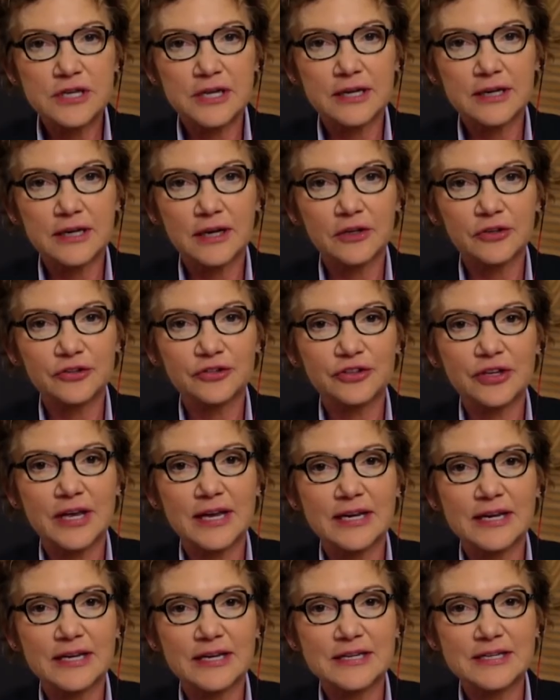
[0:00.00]
thing I'll
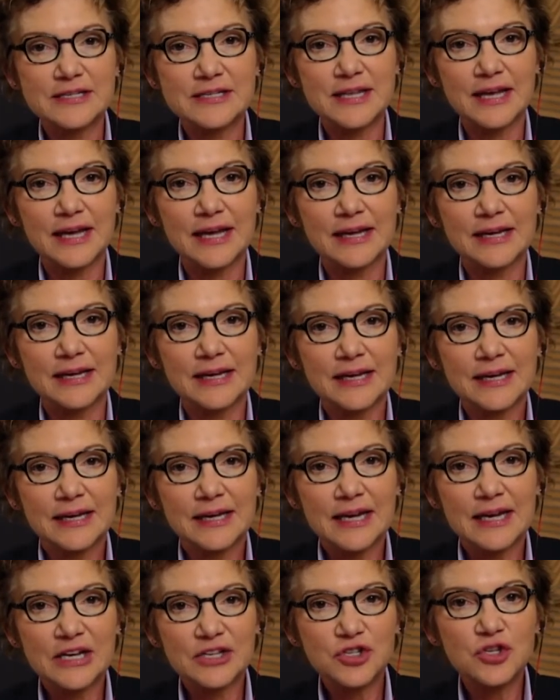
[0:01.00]
say is that
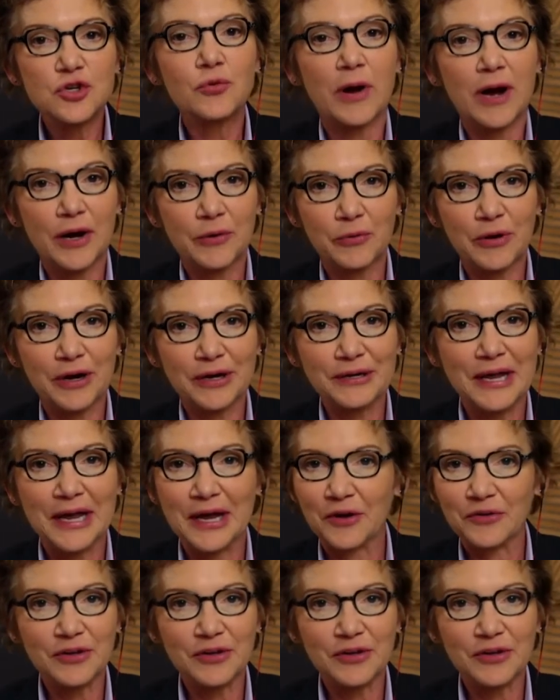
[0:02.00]
it's too high right now.